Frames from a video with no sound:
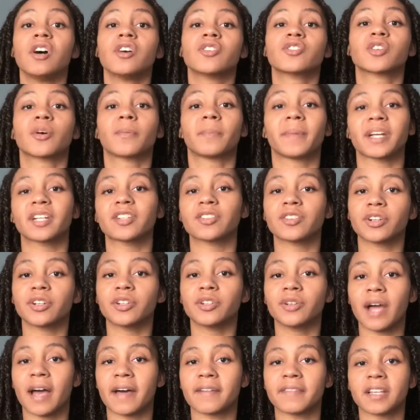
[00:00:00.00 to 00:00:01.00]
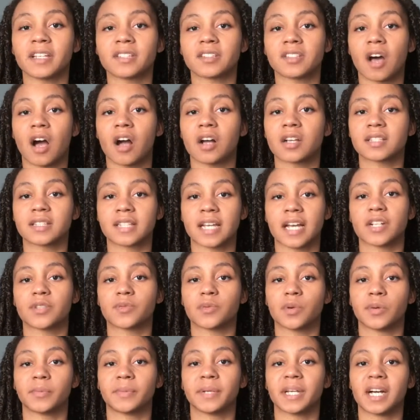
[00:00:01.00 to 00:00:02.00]
So make sure you have that talk
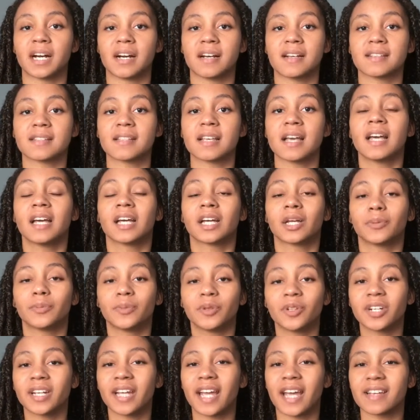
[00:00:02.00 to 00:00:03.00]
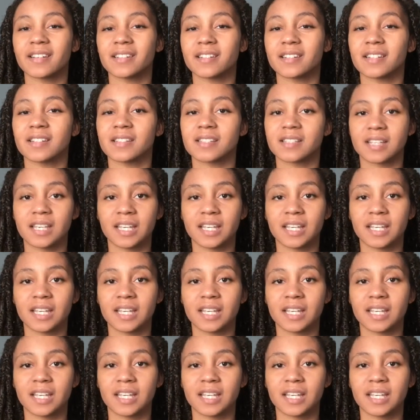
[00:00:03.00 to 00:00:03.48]
schedule because communication is